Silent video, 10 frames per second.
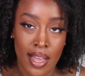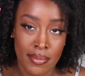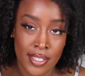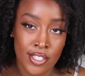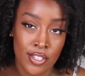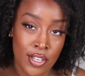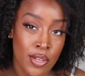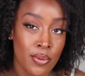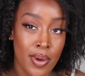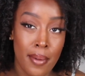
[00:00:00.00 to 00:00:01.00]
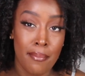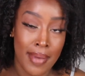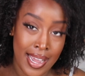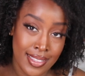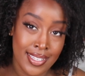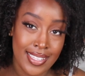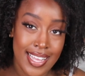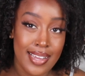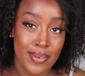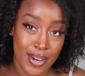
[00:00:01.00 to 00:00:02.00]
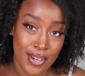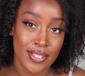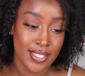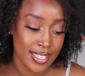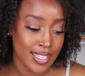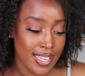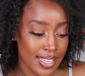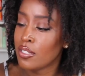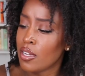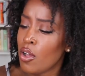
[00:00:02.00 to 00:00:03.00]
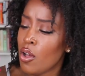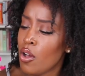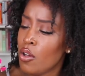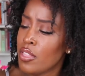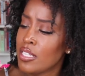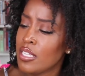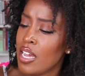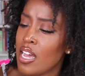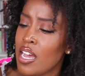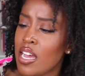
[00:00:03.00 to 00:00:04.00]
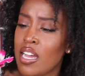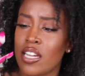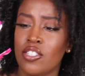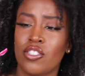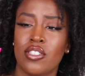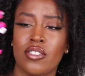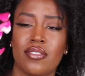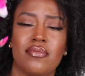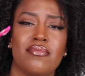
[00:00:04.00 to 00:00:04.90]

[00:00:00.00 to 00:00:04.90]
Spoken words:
I'm gonna show you what mine look like and what hers look like. Oh, they touched.